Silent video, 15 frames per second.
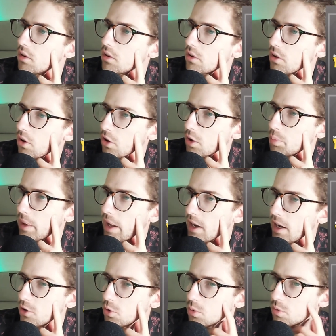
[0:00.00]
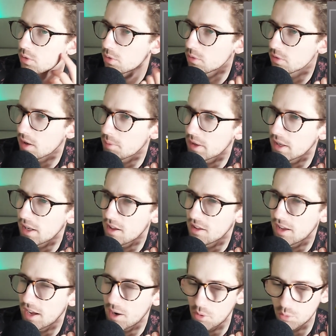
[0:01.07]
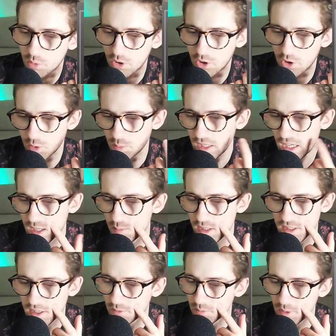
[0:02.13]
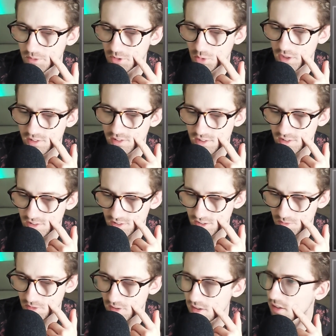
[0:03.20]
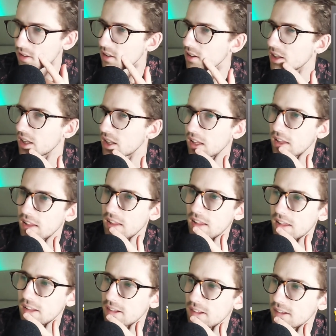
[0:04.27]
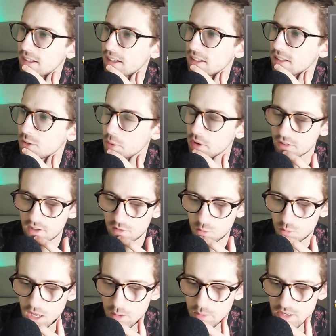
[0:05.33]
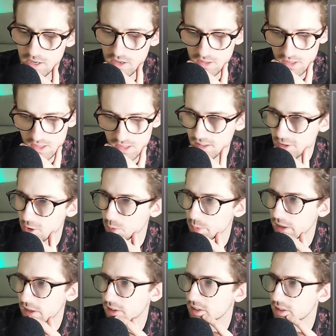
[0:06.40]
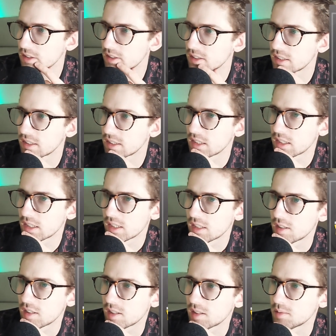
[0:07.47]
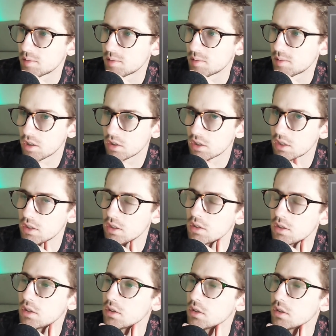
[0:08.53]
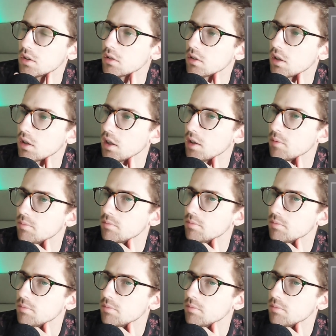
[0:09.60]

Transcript: So Connor Payne, who I mean, how old would Connor Payne be now? Maybe 26 or something? 27 maybe now, Connor Payne? Maybe older. I